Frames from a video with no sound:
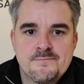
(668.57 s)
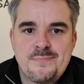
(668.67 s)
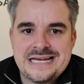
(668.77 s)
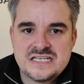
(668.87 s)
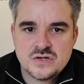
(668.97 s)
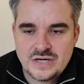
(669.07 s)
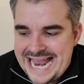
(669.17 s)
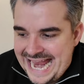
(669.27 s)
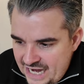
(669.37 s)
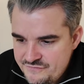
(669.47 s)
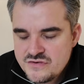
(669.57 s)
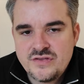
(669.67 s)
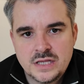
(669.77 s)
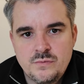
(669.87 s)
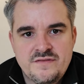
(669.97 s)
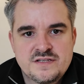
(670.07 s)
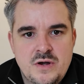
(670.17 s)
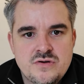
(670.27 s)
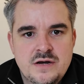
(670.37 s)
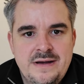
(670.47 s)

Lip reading: Based on everything that we've spoken